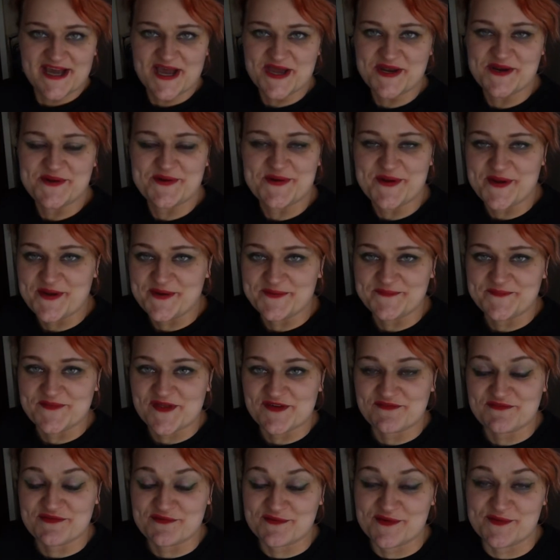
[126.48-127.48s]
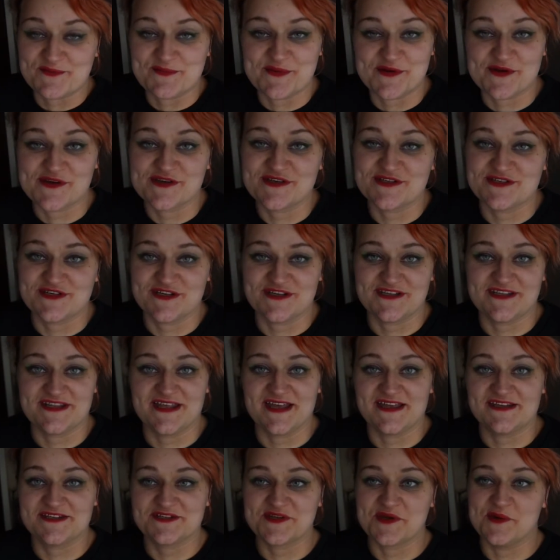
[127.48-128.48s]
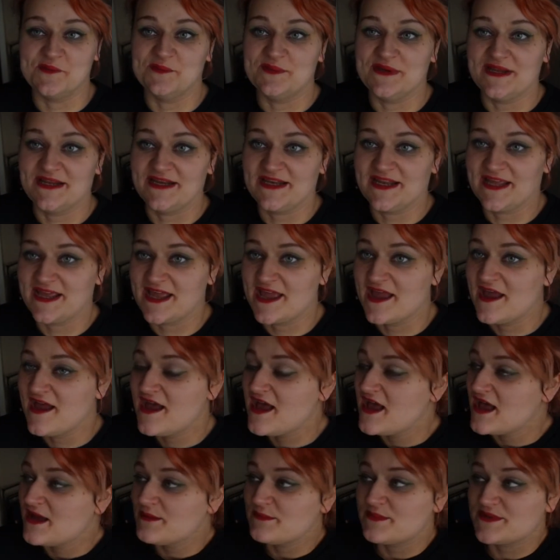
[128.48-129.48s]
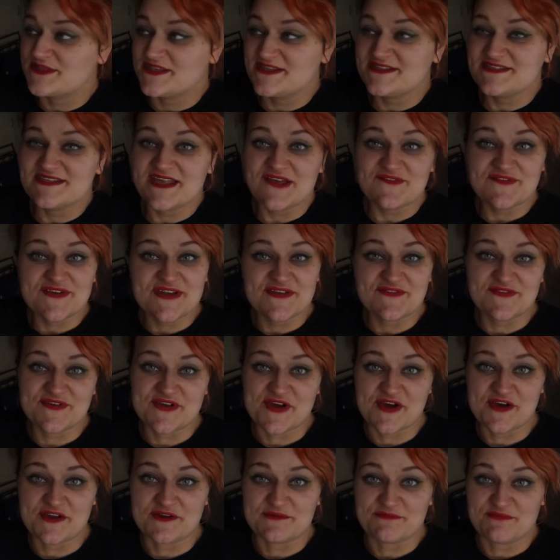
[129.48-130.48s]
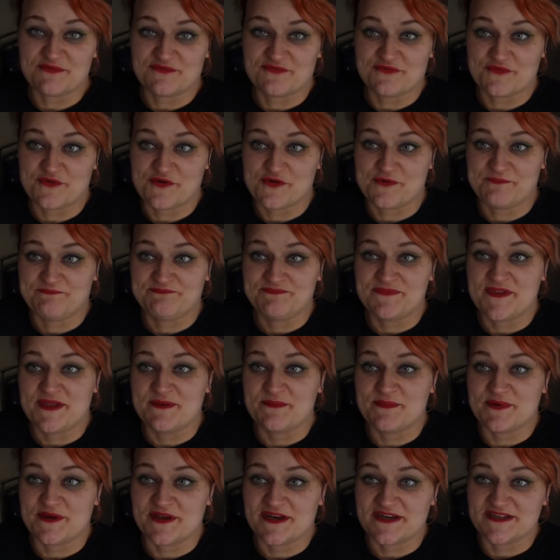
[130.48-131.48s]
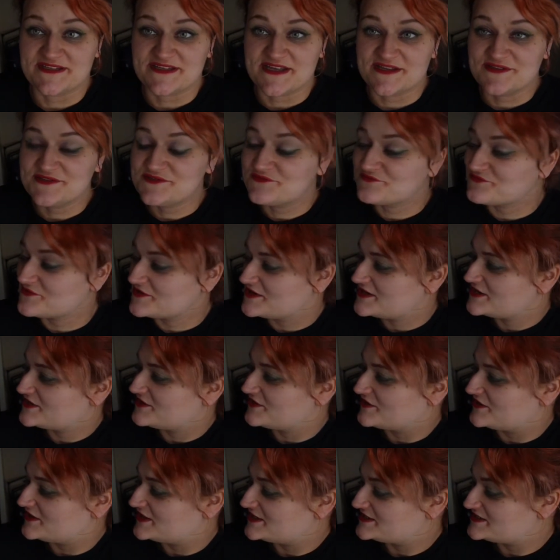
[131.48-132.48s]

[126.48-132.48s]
I don't know, I've probably bookshit that completely. But this I haven't even heard of before, but it sounds really good.